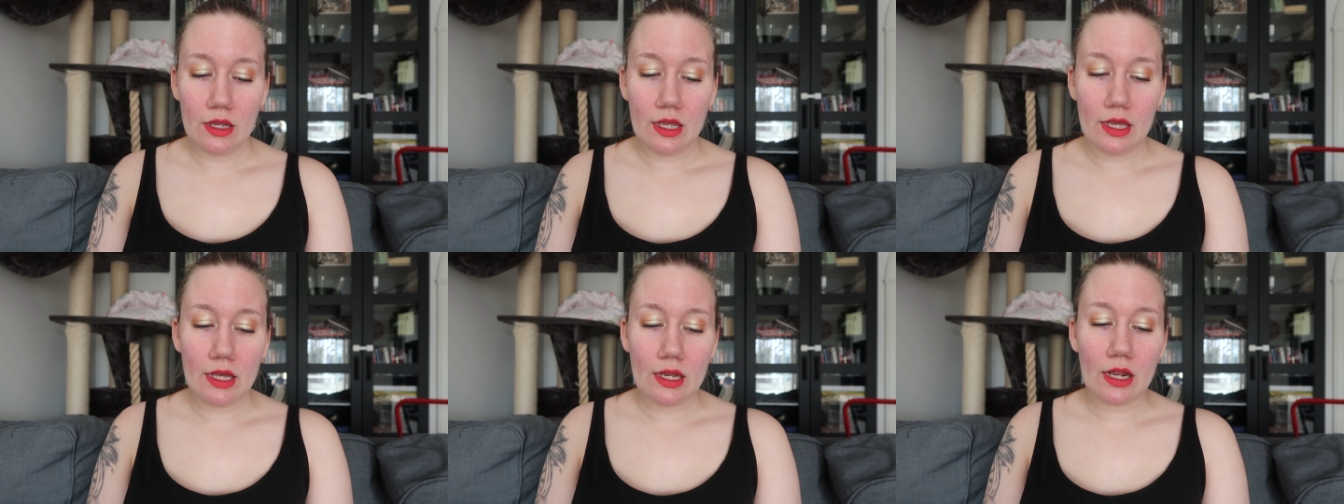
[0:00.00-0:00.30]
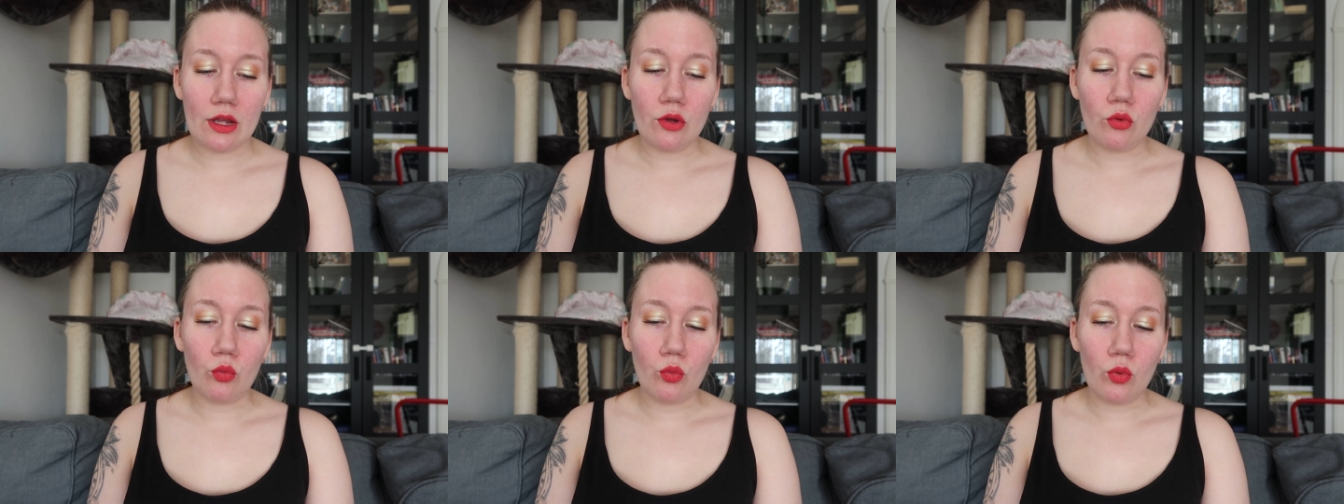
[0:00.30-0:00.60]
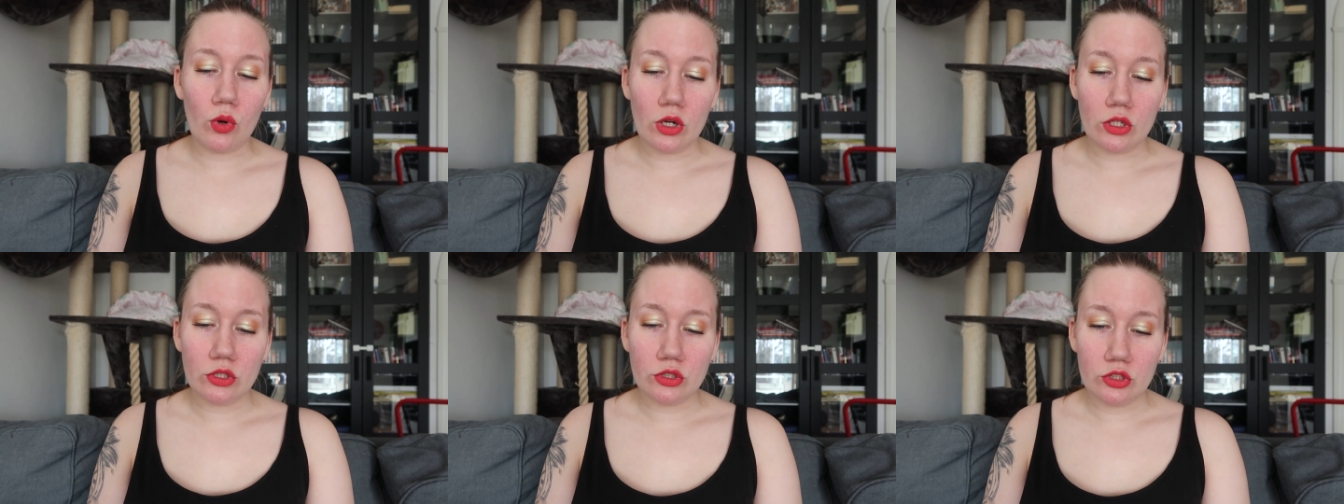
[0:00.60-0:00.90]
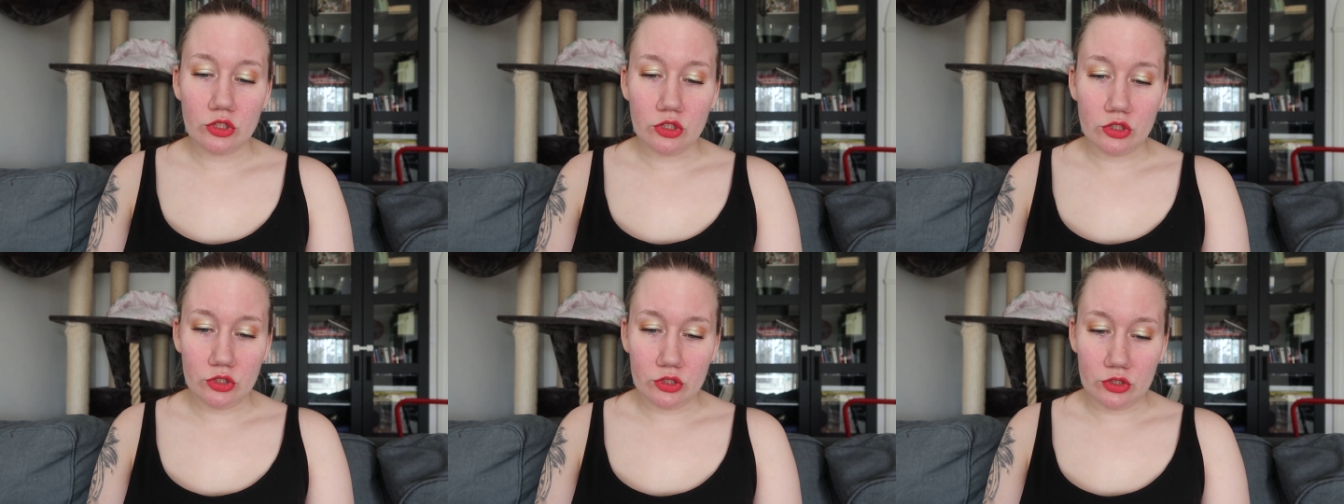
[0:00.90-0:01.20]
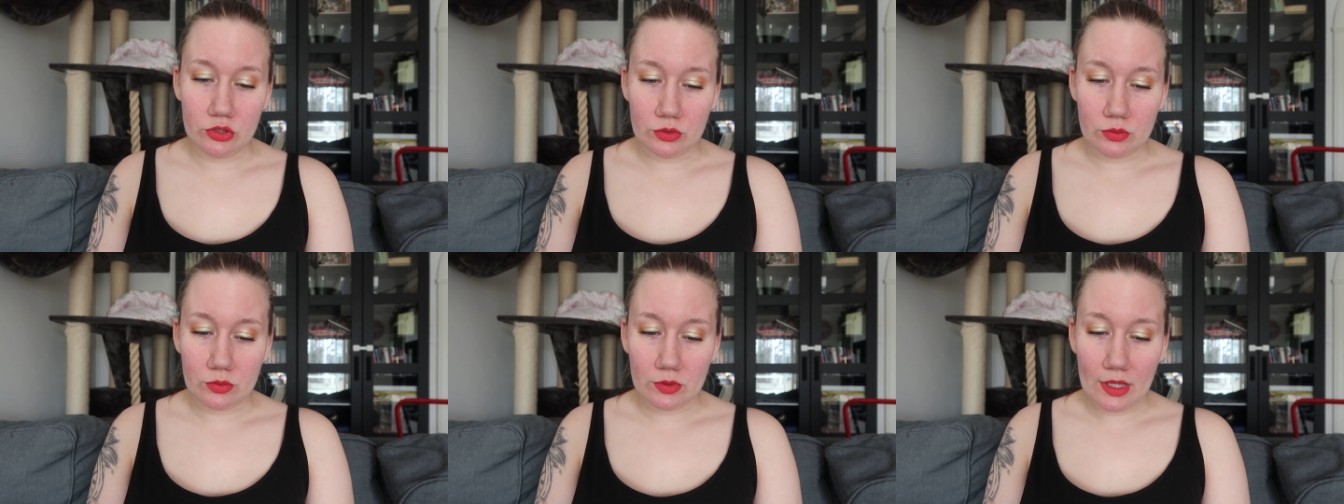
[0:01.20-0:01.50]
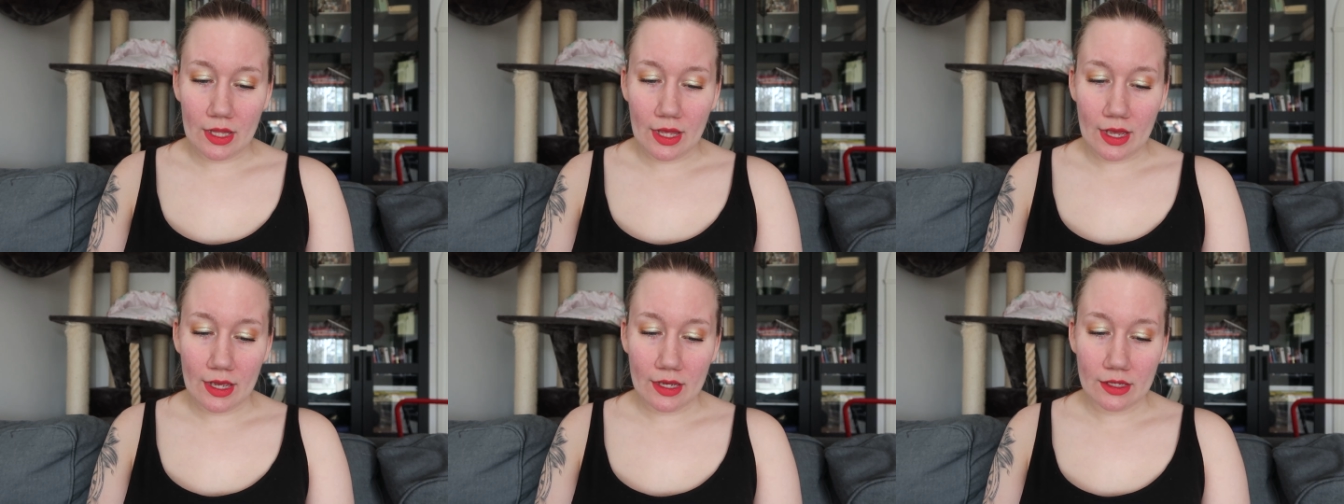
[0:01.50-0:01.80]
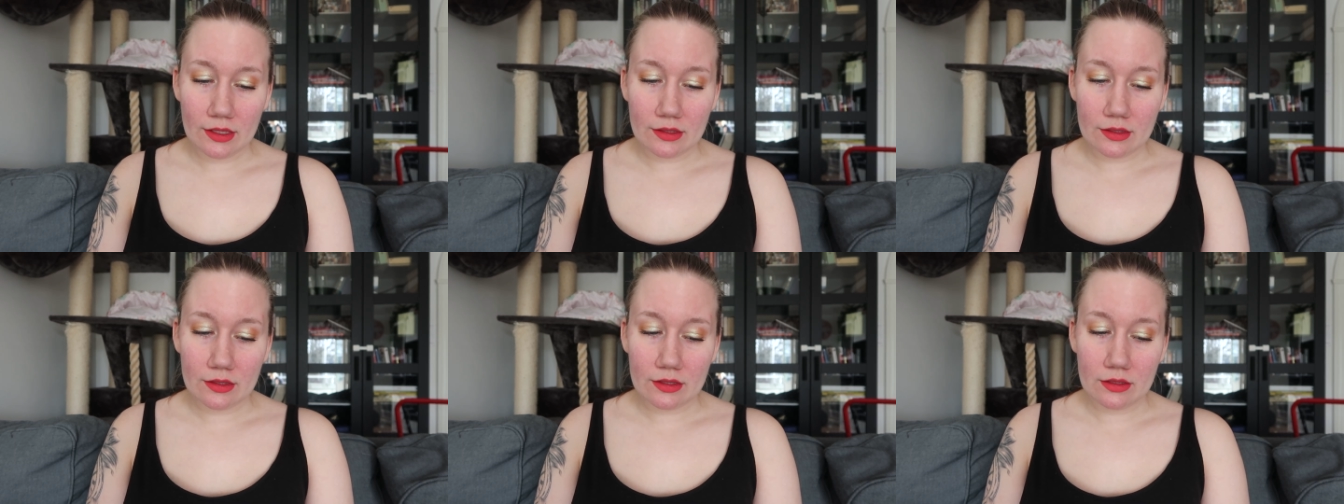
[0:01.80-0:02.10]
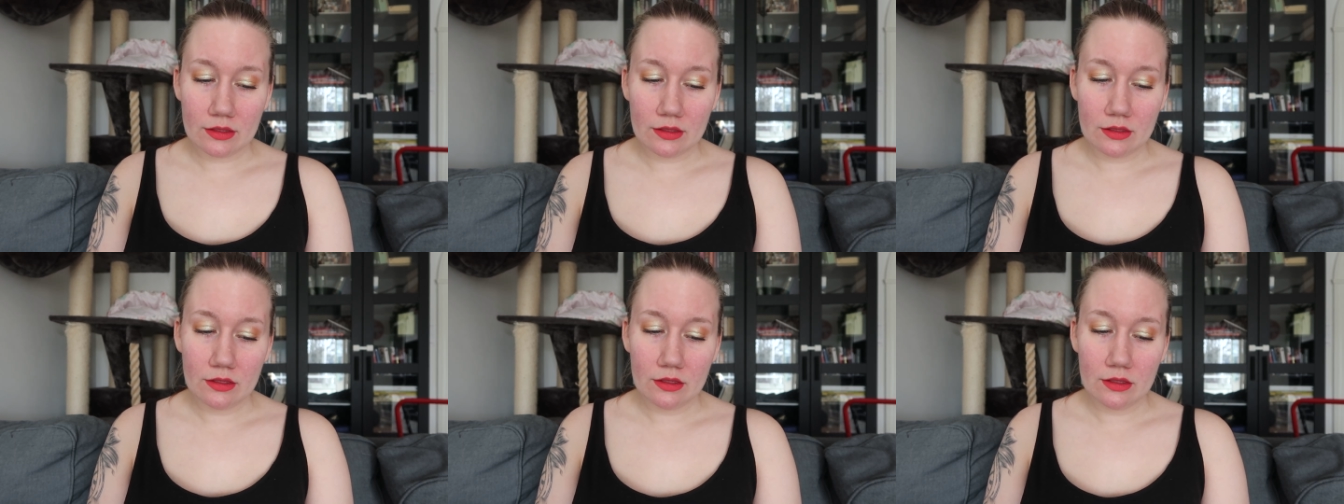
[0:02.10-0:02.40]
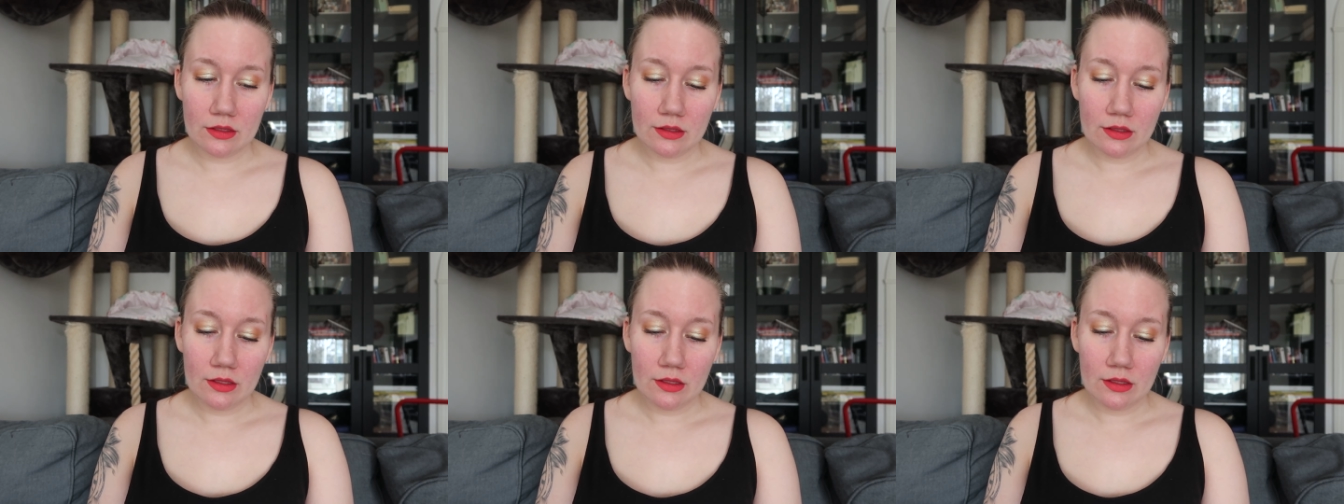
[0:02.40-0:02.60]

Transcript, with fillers: and I want to do that